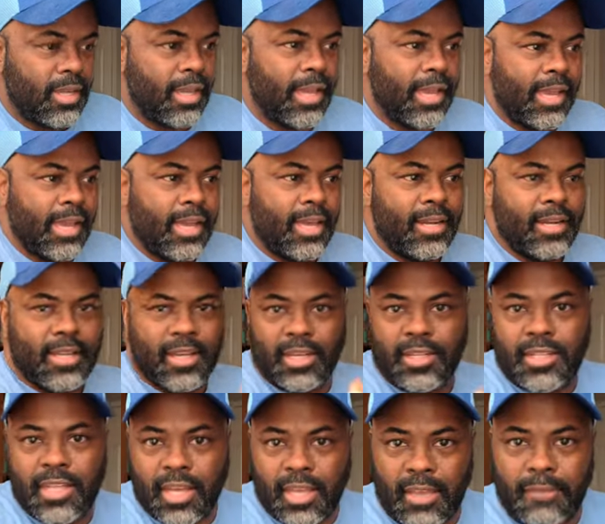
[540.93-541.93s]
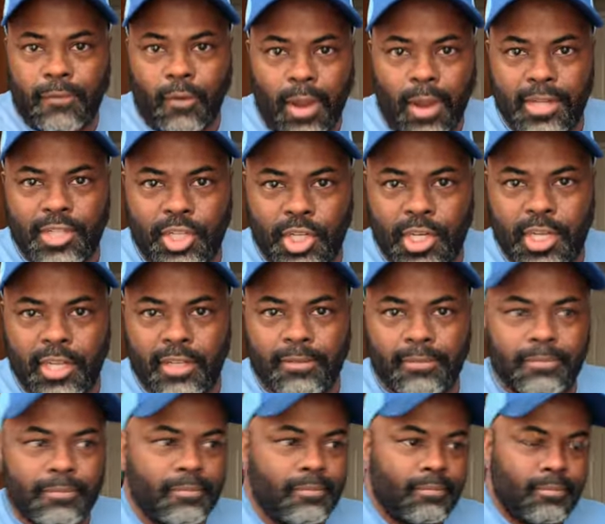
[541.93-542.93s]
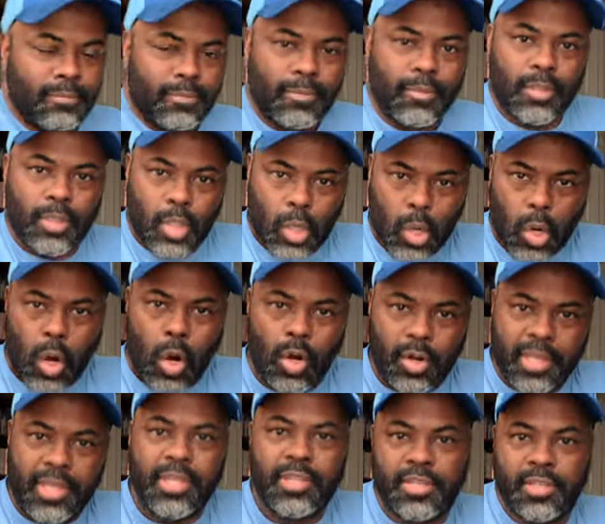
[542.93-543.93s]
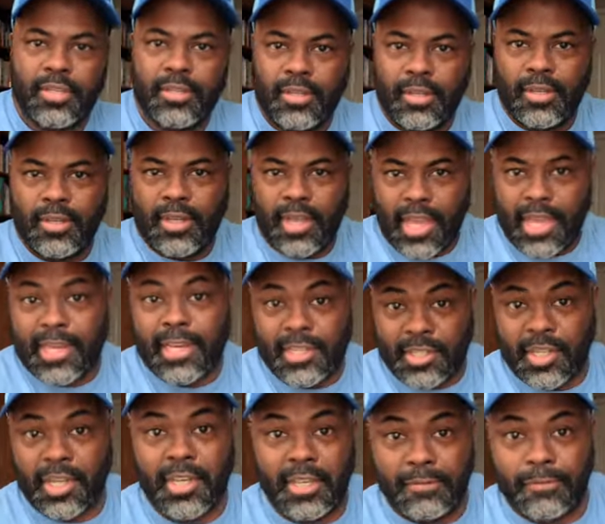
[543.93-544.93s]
and Kentucky Fried Chicken. Hardee's and Kentucky